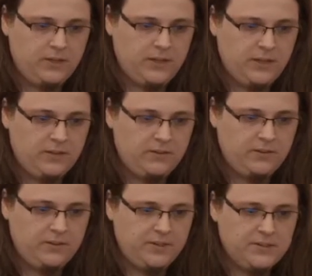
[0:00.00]
And
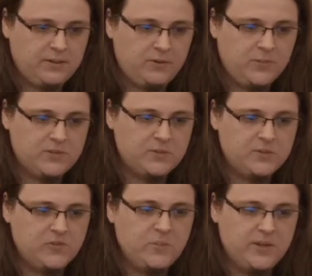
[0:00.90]
uh, these are open
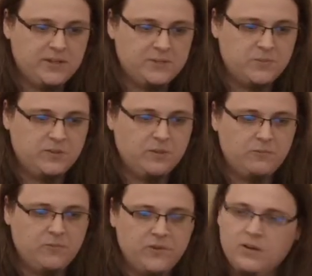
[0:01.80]
source remakes with
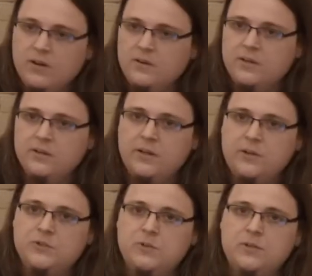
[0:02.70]
non-free content. They're
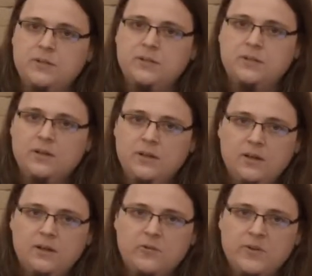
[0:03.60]
usually
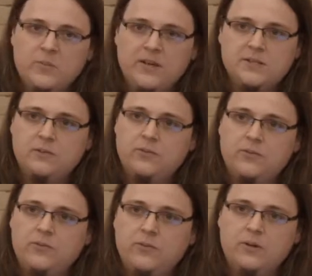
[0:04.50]
remakes of
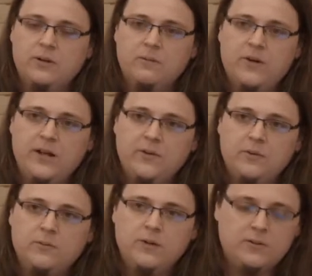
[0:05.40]
uh,
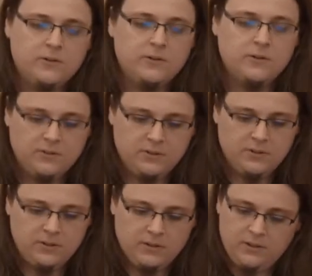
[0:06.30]
well-known other
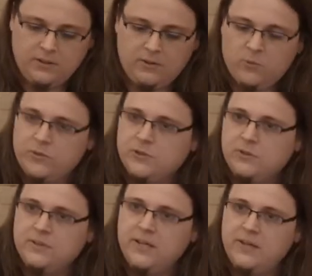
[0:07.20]

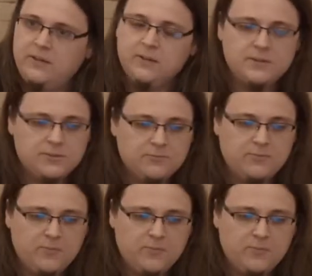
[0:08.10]
commercial titles.